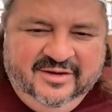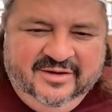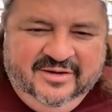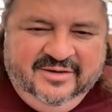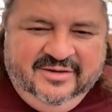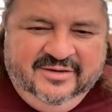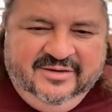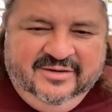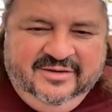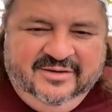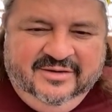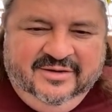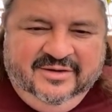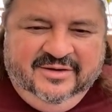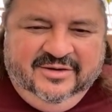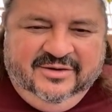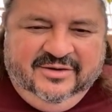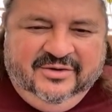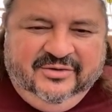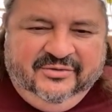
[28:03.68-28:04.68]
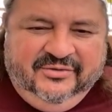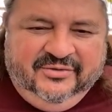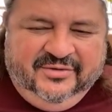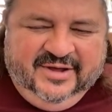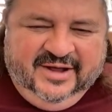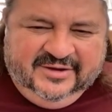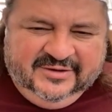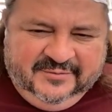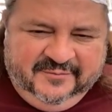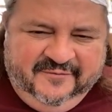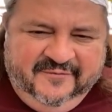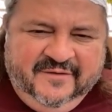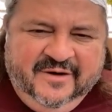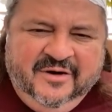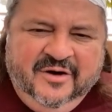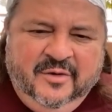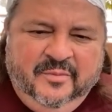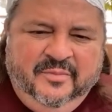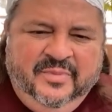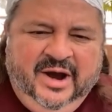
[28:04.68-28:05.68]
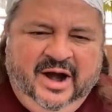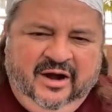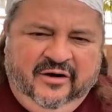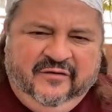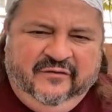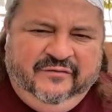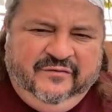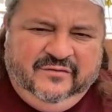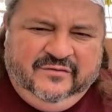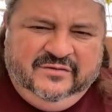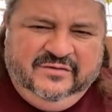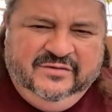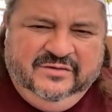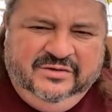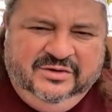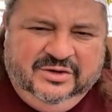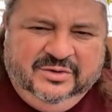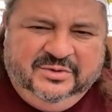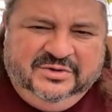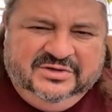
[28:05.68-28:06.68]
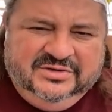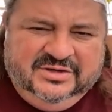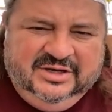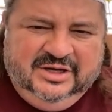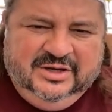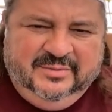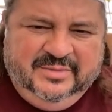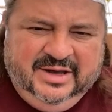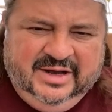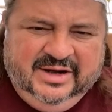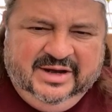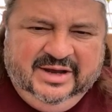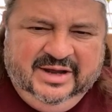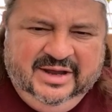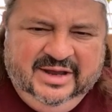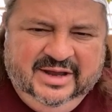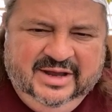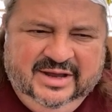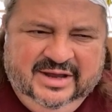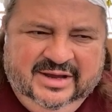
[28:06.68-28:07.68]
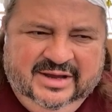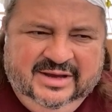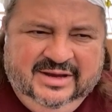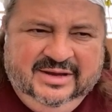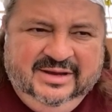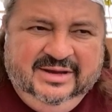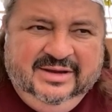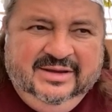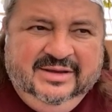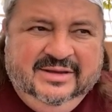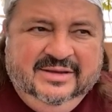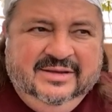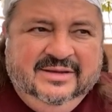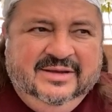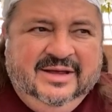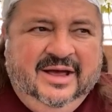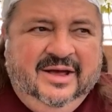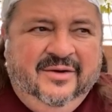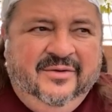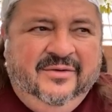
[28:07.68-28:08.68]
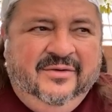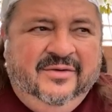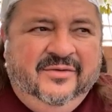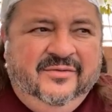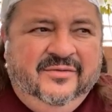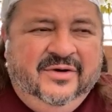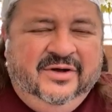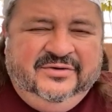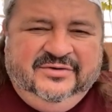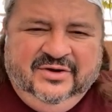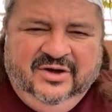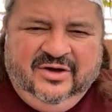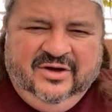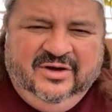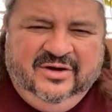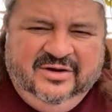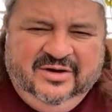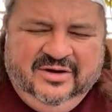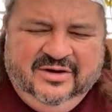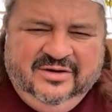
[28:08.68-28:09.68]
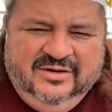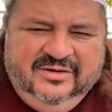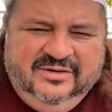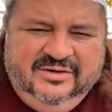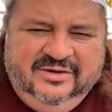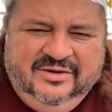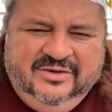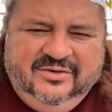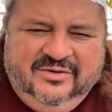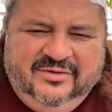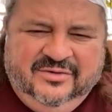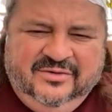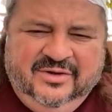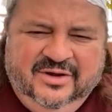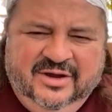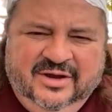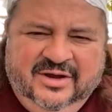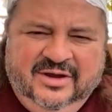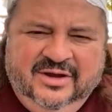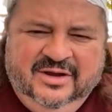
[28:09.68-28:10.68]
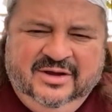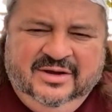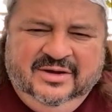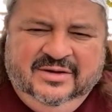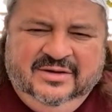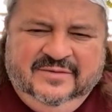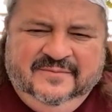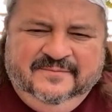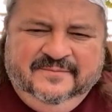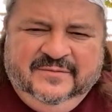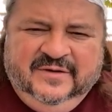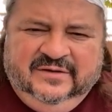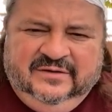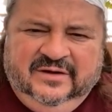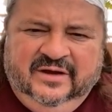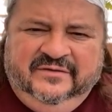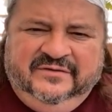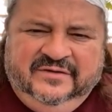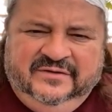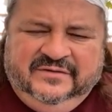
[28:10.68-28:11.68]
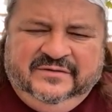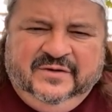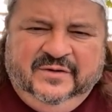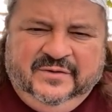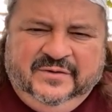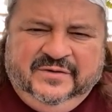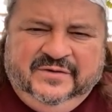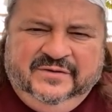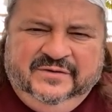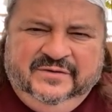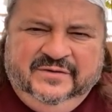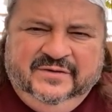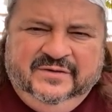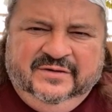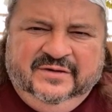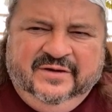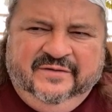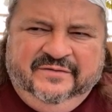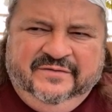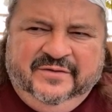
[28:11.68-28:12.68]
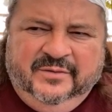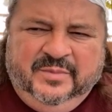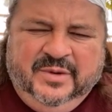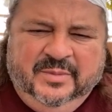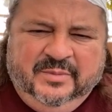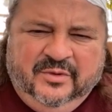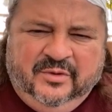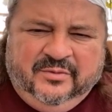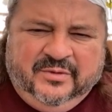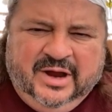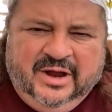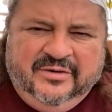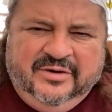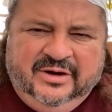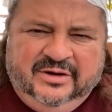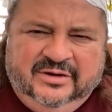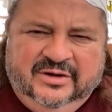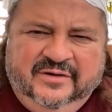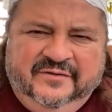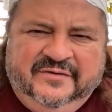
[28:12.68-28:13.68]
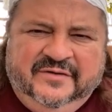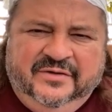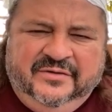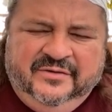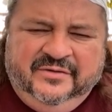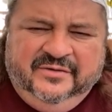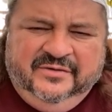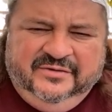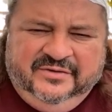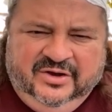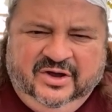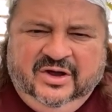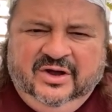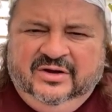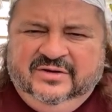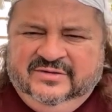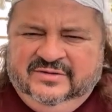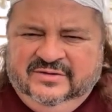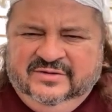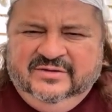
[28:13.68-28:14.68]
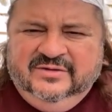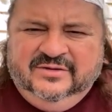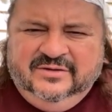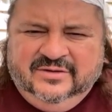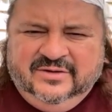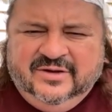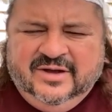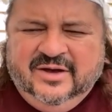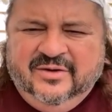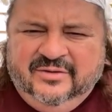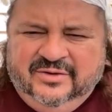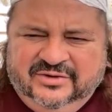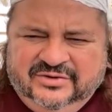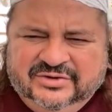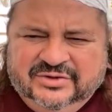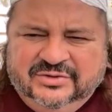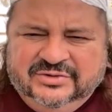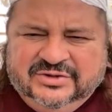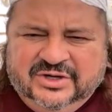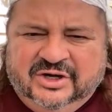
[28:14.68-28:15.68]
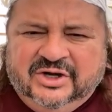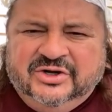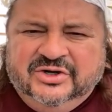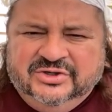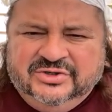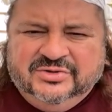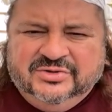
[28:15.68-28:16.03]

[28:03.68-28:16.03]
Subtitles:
You know, so that's very powerful. You know, when you think about it. How a dog, you know, loves its owners, loves the people around it, loves other dogs, you know, how it shows unconditional love.